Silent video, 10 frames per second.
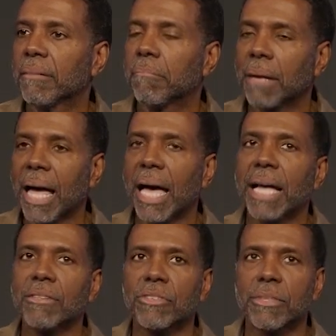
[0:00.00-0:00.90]

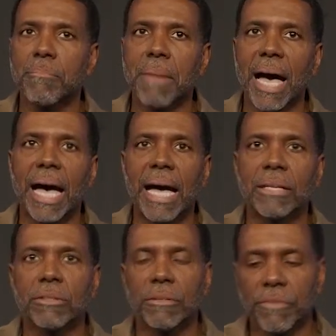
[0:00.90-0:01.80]
Blinds the
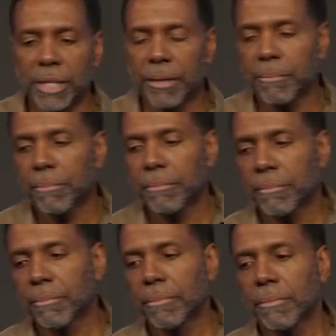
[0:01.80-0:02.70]
minds of them
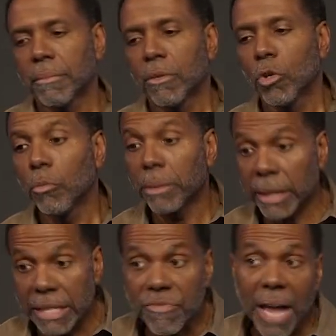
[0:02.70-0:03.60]
who
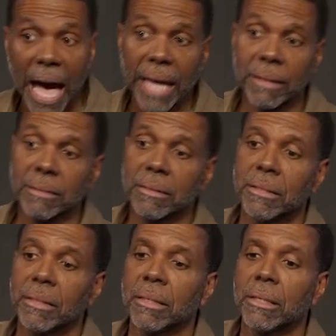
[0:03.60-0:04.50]
believe not,
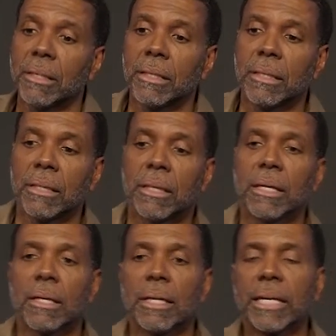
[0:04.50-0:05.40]

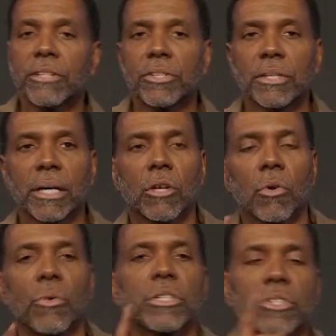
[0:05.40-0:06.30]
lest the
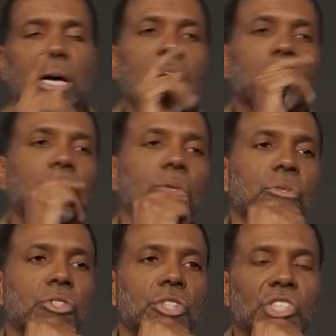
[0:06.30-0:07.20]
glorious gospel
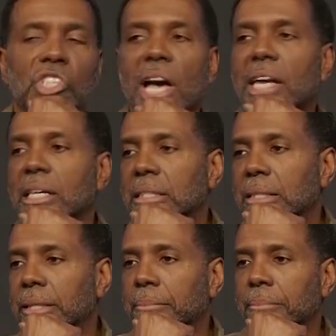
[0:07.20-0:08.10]
should shine unto
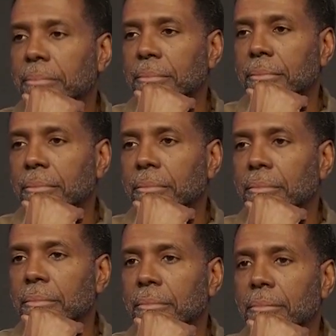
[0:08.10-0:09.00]
them.
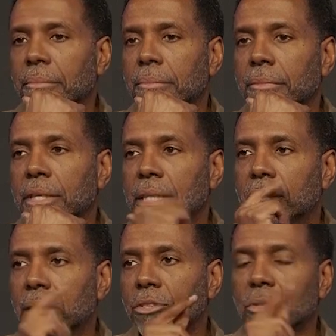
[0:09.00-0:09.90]
He
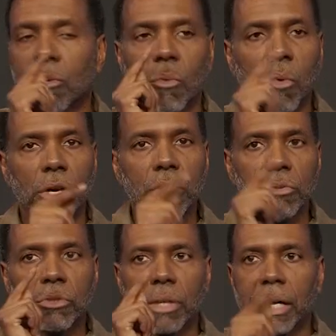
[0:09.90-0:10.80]
doesn't want you
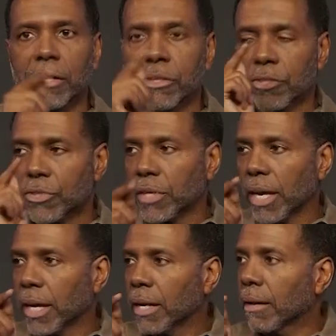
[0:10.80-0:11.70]
to
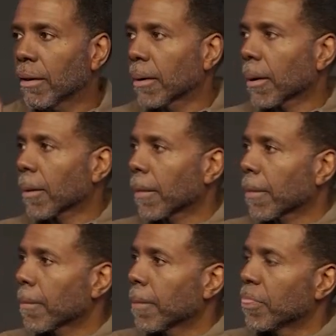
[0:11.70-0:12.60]
understand
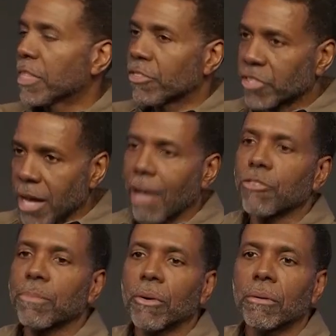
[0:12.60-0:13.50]
this
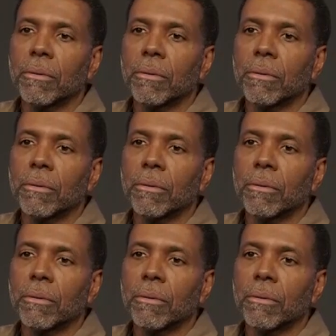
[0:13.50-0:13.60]
gospel,